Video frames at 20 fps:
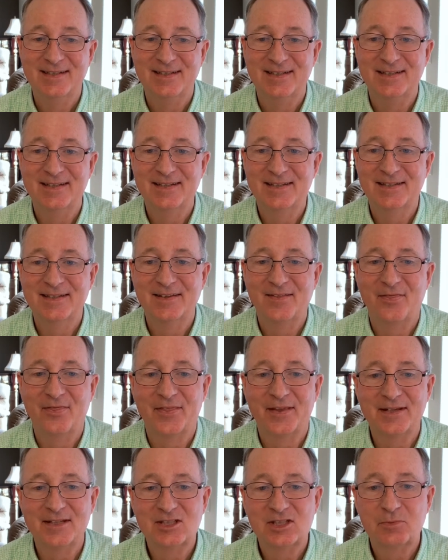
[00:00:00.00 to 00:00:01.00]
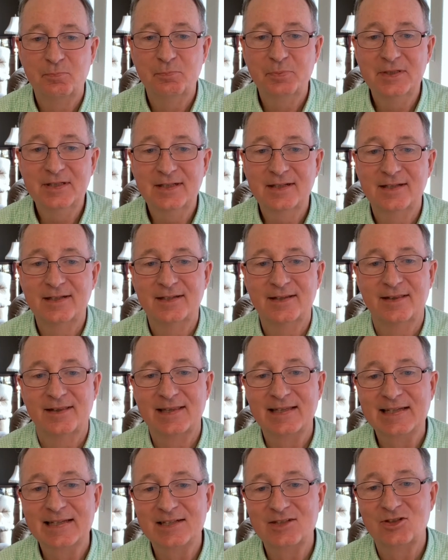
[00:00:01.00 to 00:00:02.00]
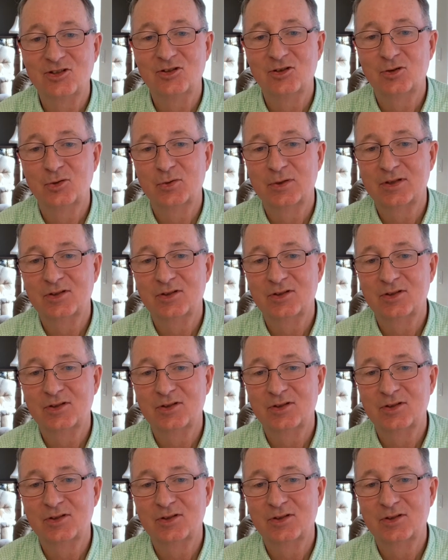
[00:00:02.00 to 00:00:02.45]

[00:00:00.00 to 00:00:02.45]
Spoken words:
And they speak things into